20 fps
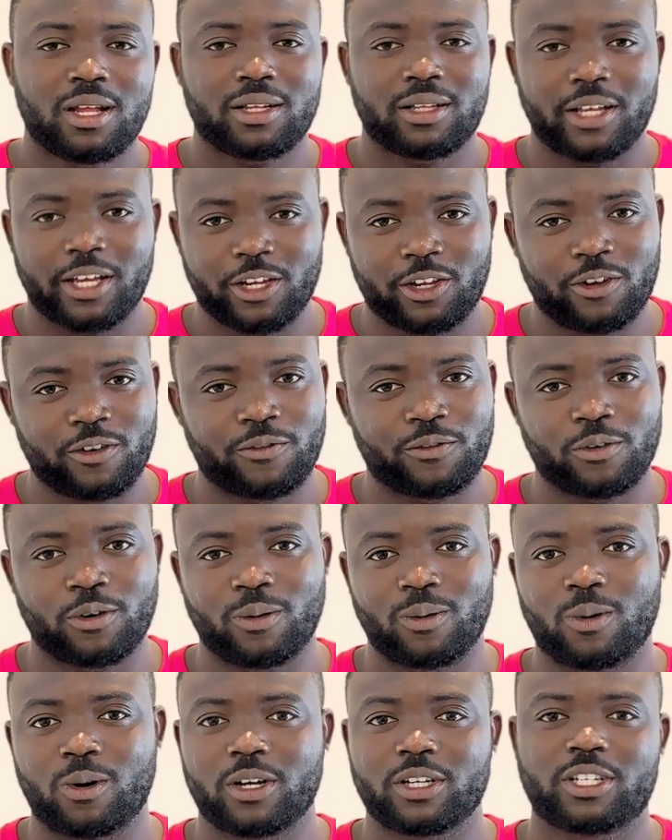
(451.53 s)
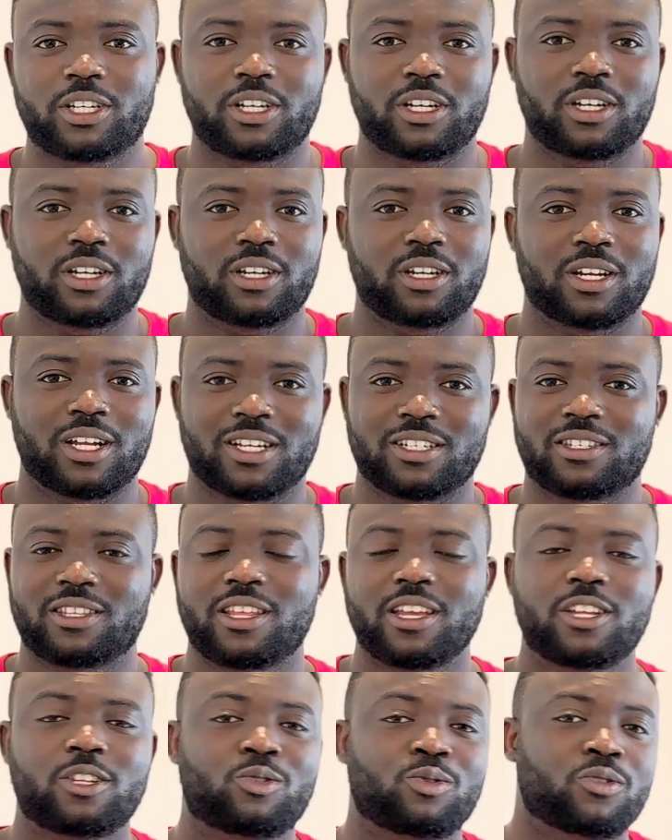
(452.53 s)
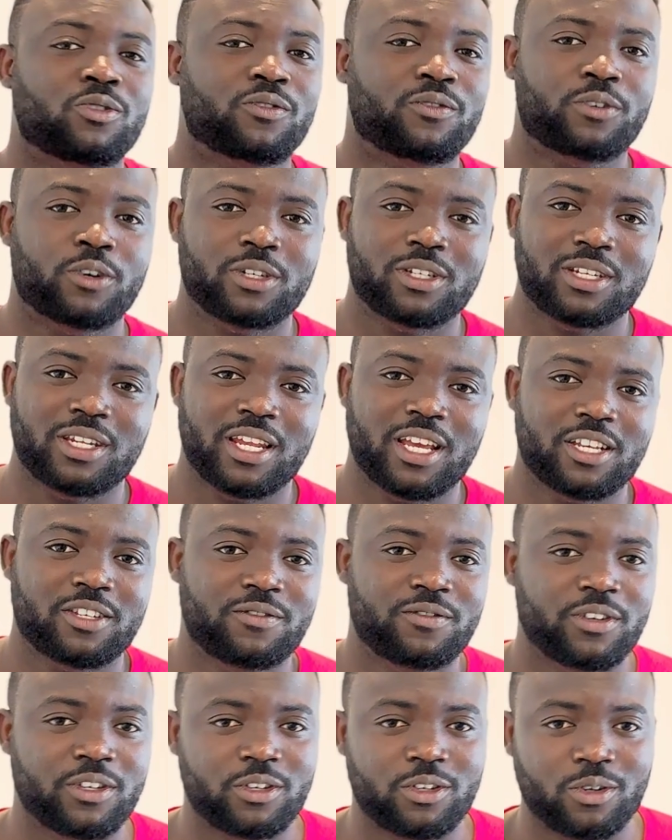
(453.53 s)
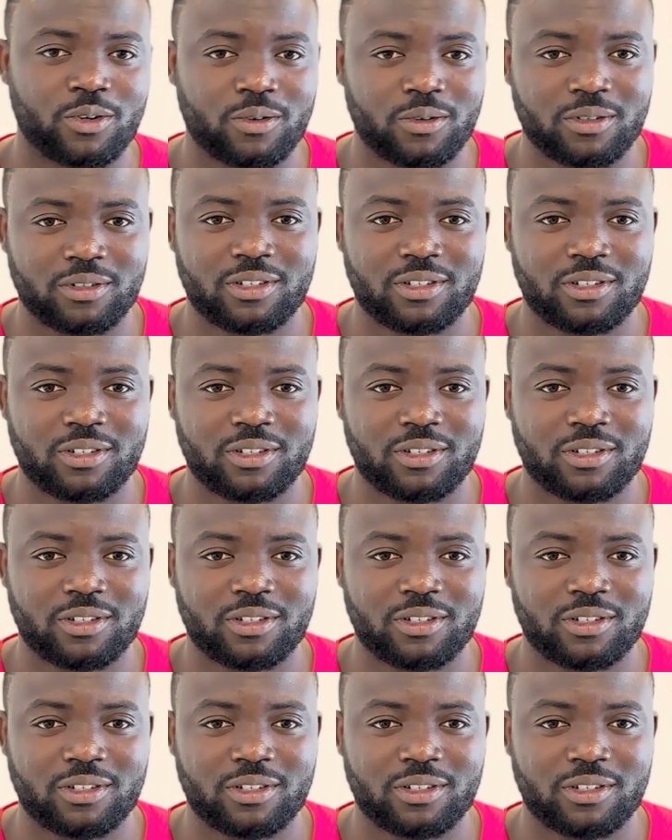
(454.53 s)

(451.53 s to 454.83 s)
Thank you for watching and stay tuned for the next video.